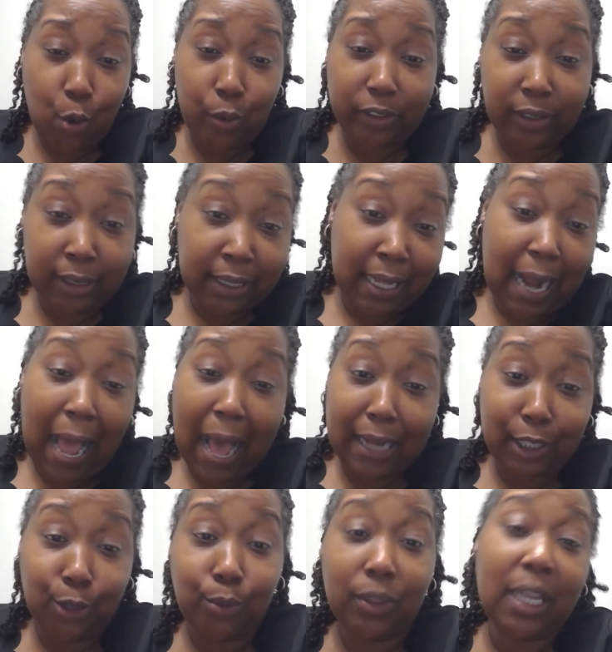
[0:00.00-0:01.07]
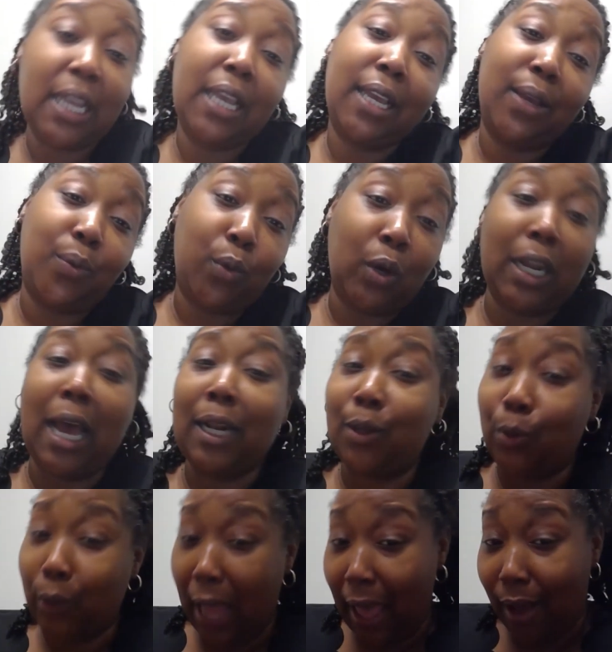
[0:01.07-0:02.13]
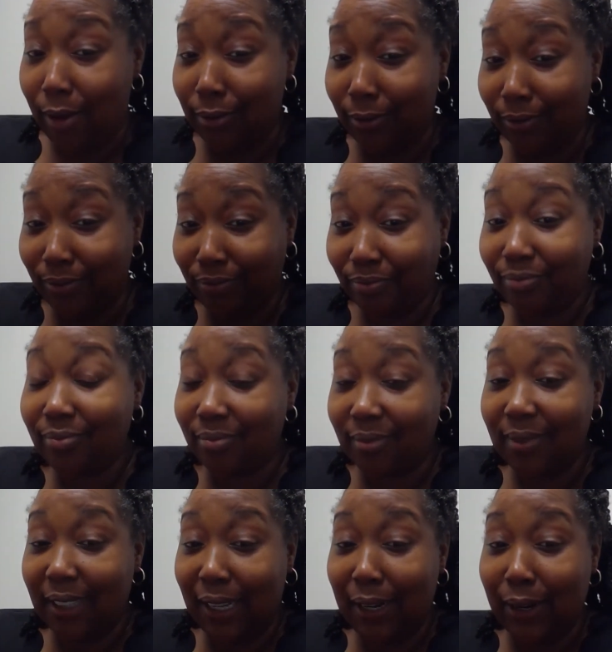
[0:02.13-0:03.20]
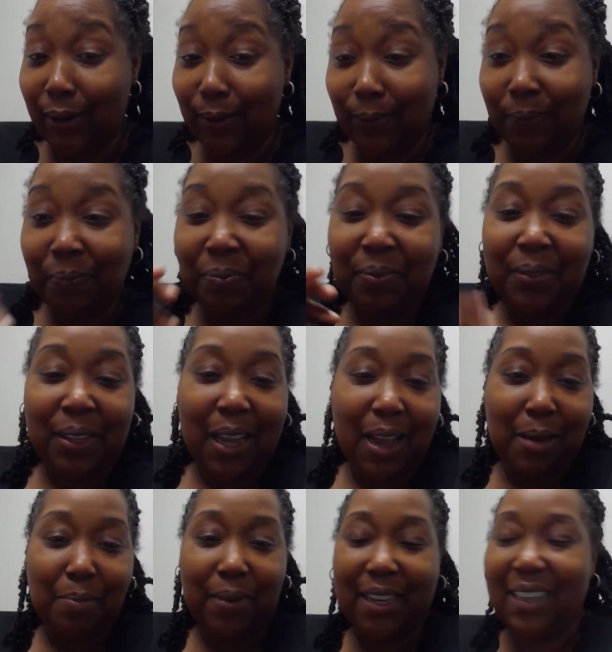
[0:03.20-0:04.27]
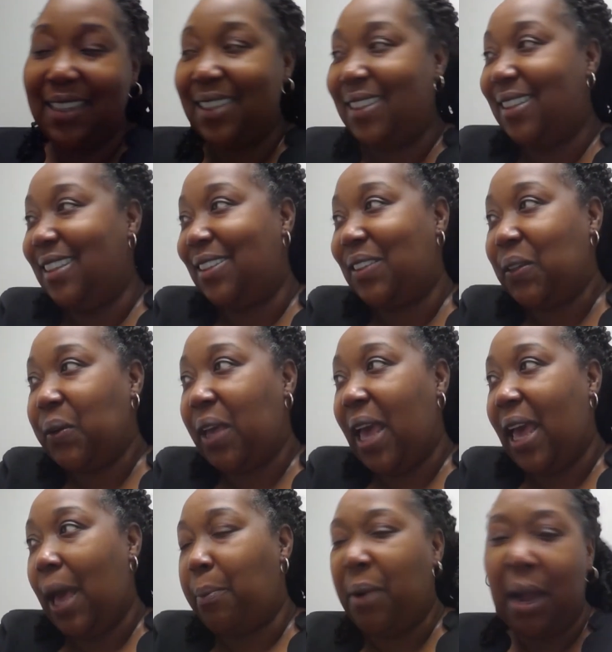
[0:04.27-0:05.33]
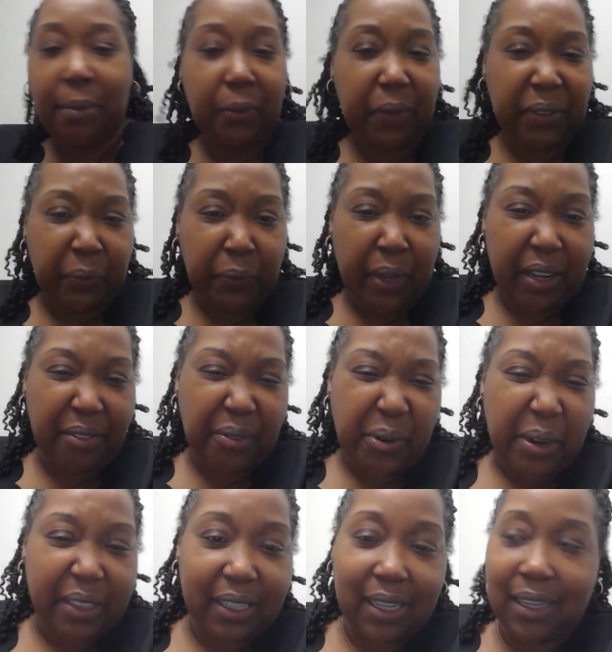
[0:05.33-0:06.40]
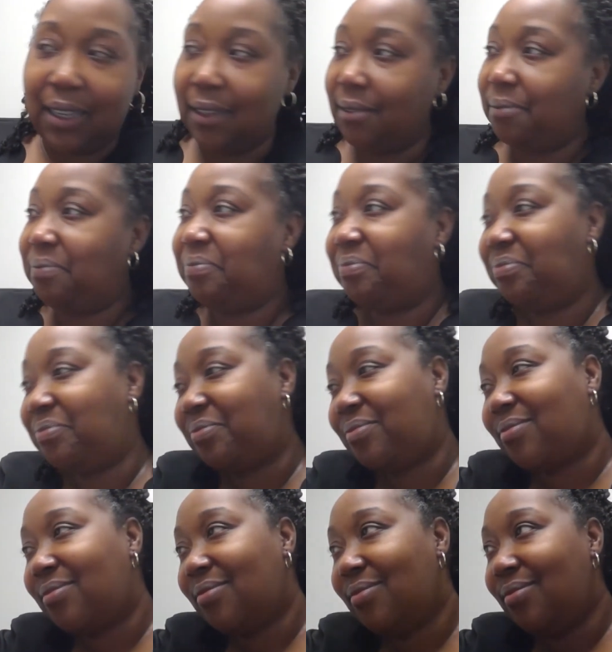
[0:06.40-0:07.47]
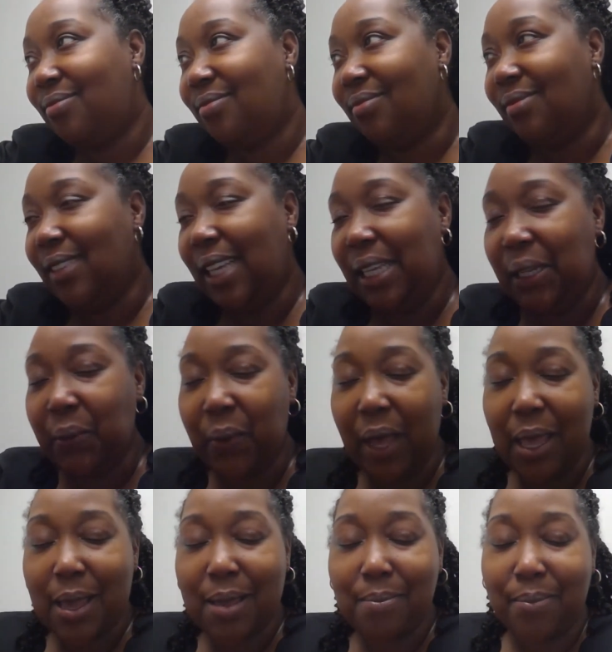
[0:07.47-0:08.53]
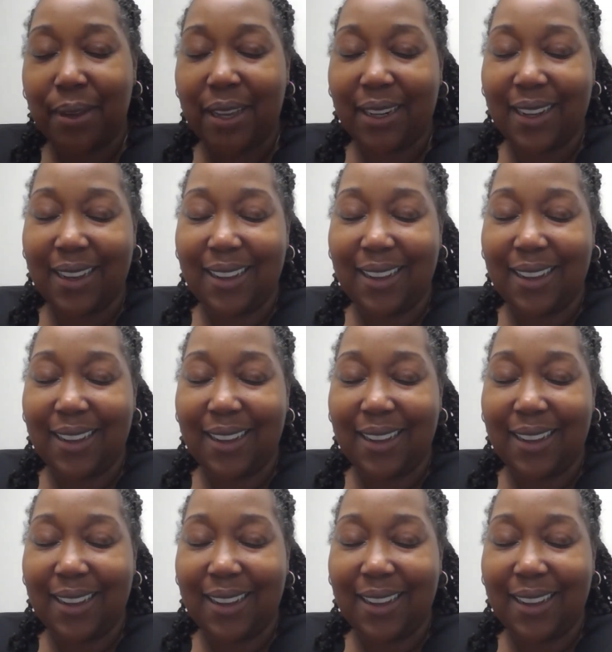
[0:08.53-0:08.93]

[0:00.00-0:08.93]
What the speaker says: wish that I knew then what I know now. You know, but it's okay. I probably wasn't ready for it then anyway, but